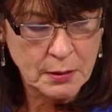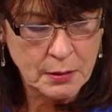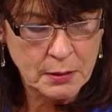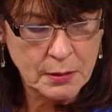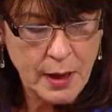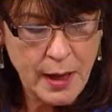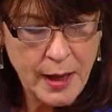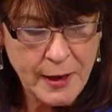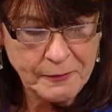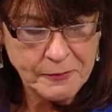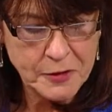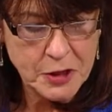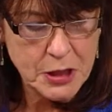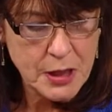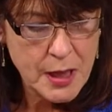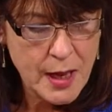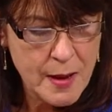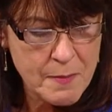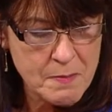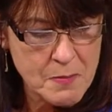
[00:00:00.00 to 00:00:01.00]
that
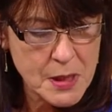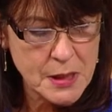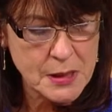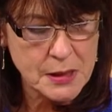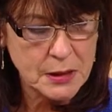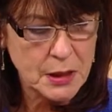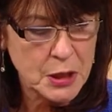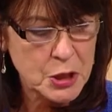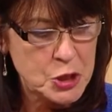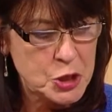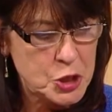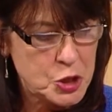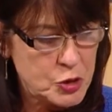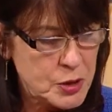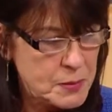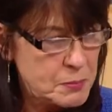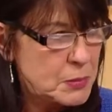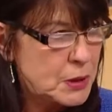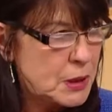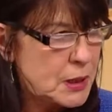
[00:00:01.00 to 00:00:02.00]
FGM is an
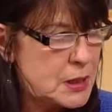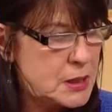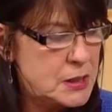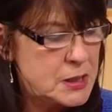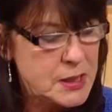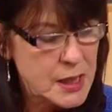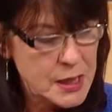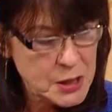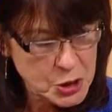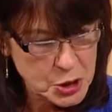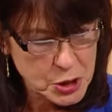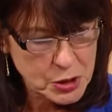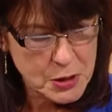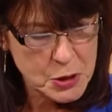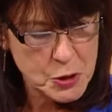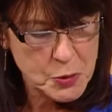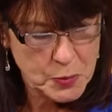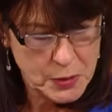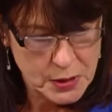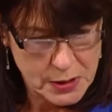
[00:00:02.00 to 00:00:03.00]
extremely
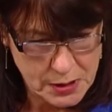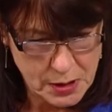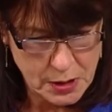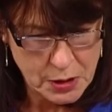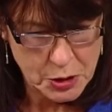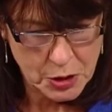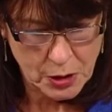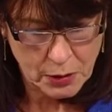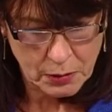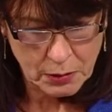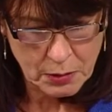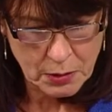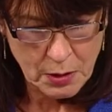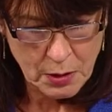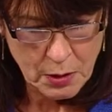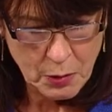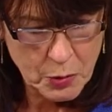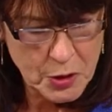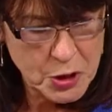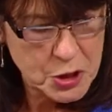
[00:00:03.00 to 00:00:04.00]
dangerous procedure
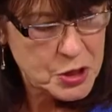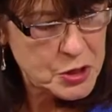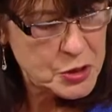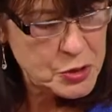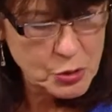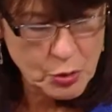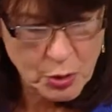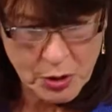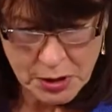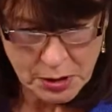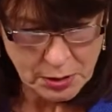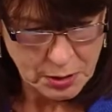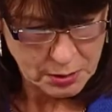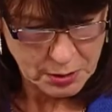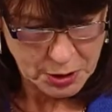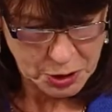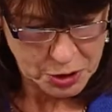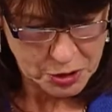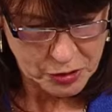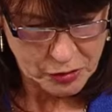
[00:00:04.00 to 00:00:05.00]
which is not a
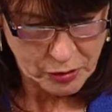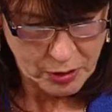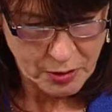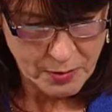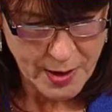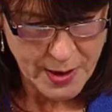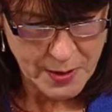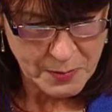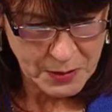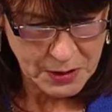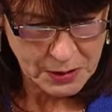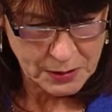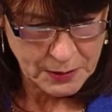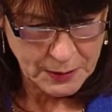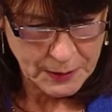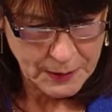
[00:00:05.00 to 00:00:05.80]
religious requirement,